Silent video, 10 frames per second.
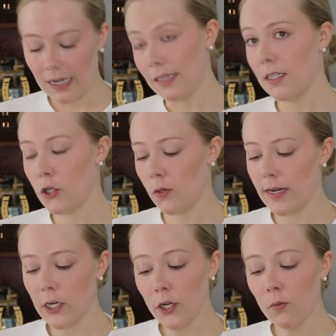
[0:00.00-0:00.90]

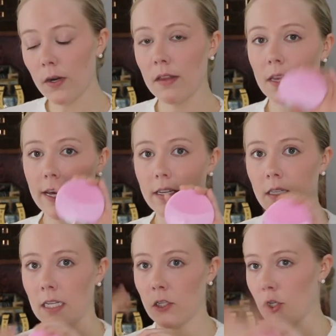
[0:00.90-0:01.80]
situation, where
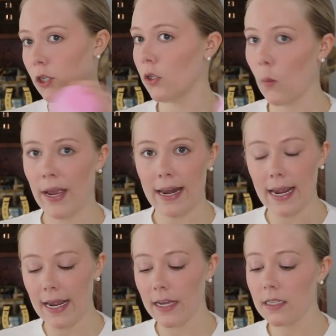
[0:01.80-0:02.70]
this is just the way
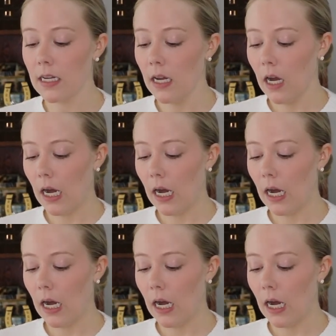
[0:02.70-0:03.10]
it is.